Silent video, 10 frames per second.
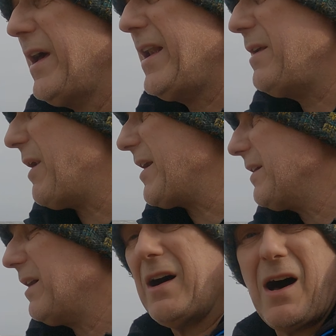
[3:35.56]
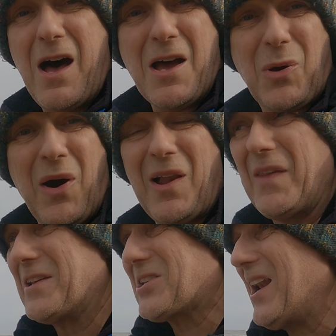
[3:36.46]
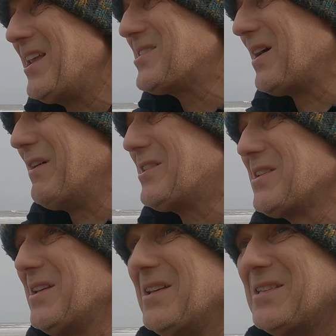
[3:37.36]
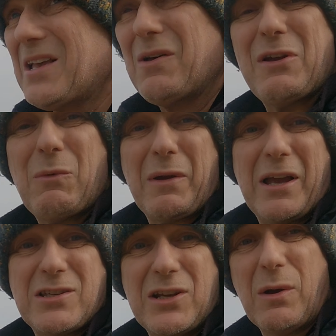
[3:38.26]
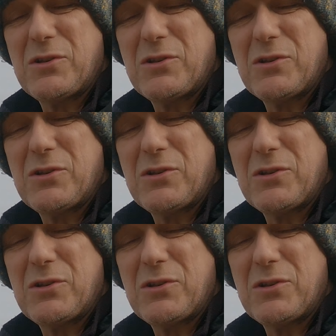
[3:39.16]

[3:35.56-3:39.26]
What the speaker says: Anyway, I quite like the challenge of it. So I think what I'm going to do,